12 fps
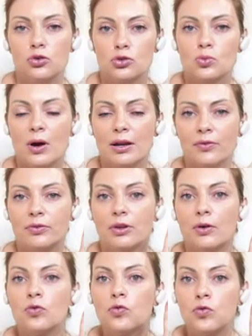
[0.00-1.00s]
use one of
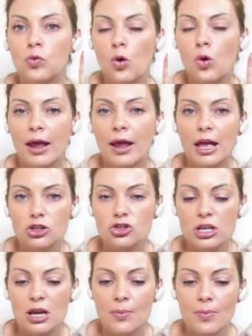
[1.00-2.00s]
the four
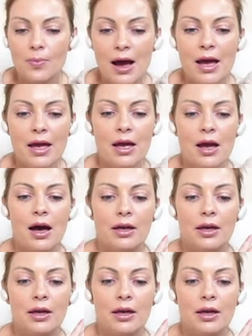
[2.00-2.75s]
HDMI